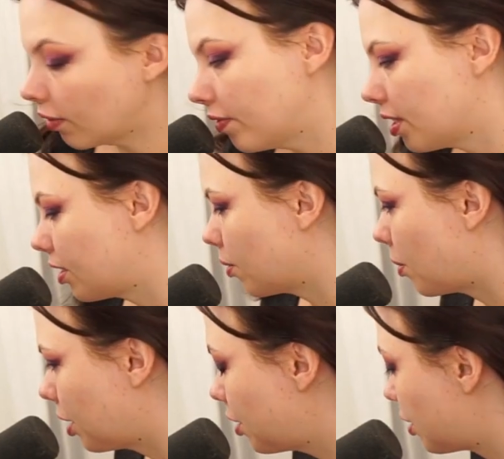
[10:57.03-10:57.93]
this so
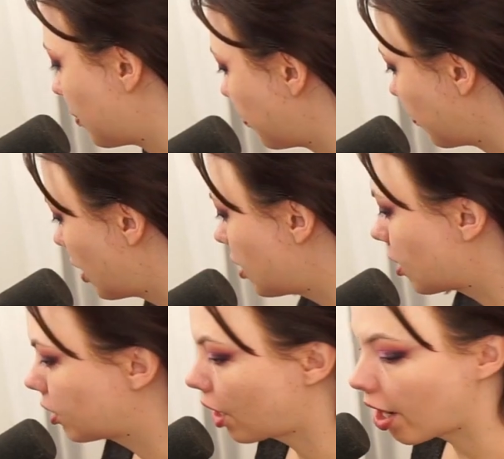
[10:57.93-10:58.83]
much. It's
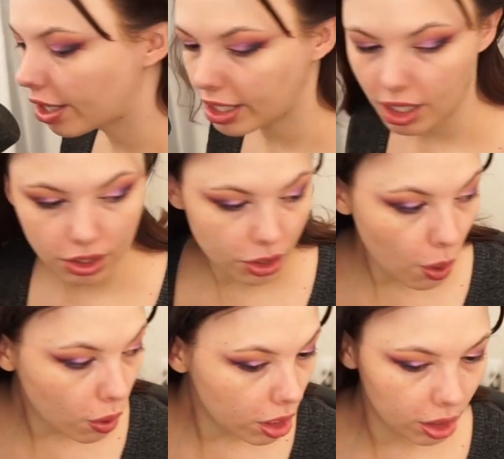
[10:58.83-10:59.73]
turning so
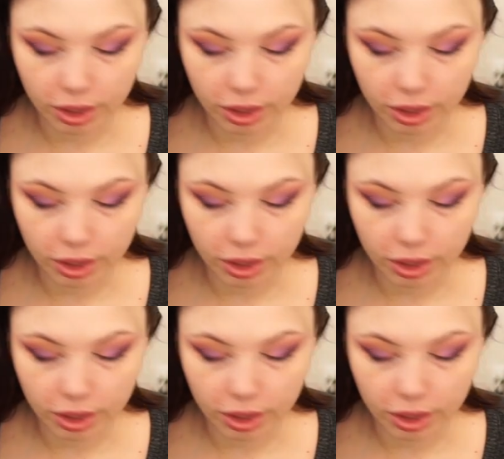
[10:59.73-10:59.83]
good.